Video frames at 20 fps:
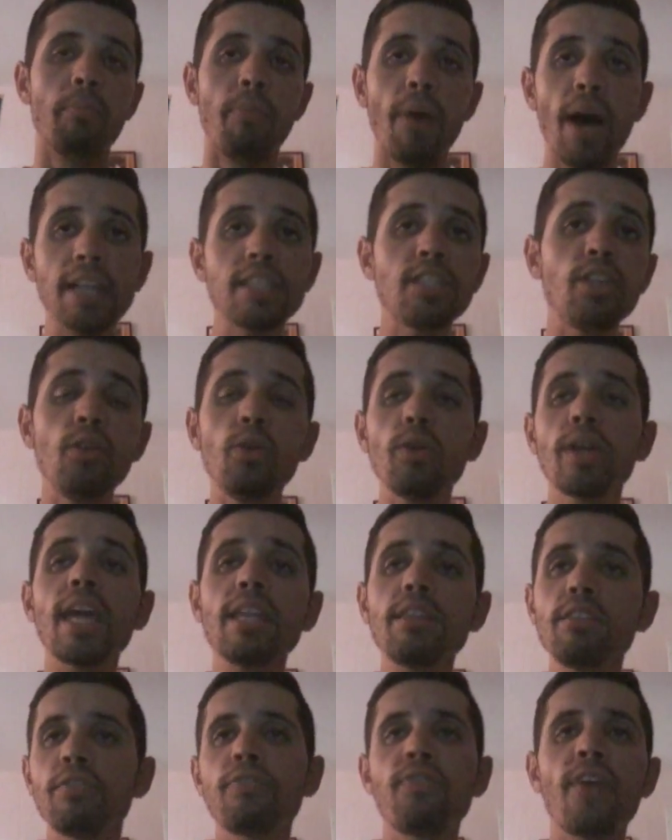but you
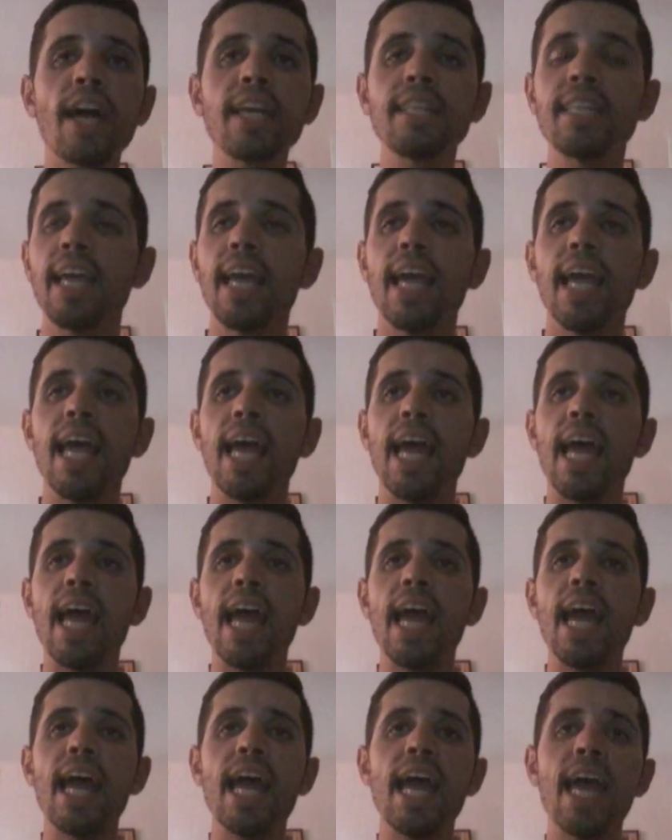can find
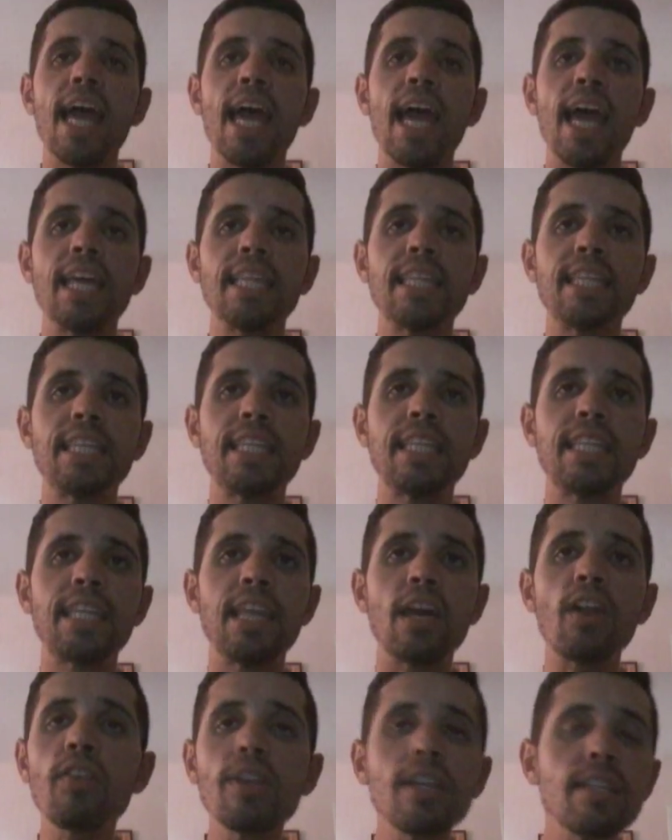
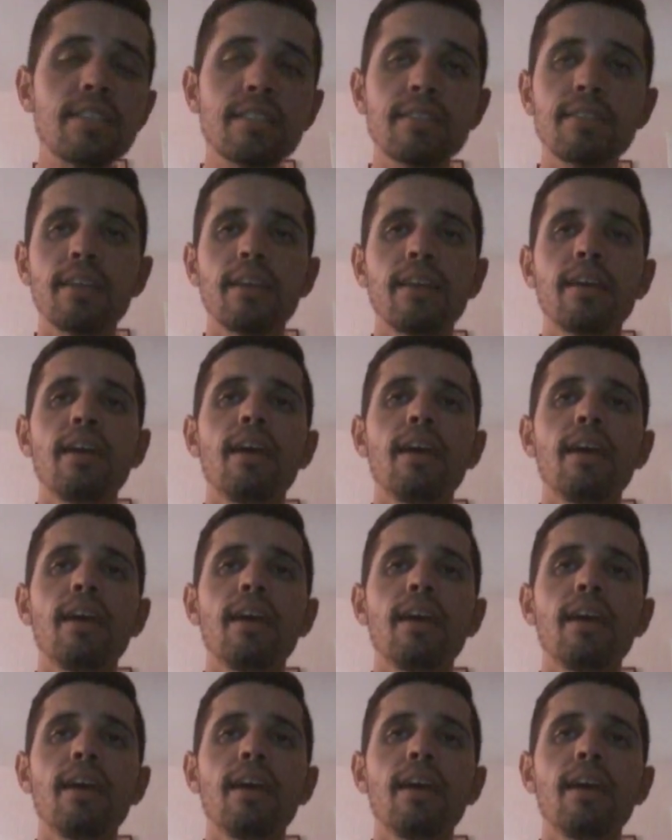terrorists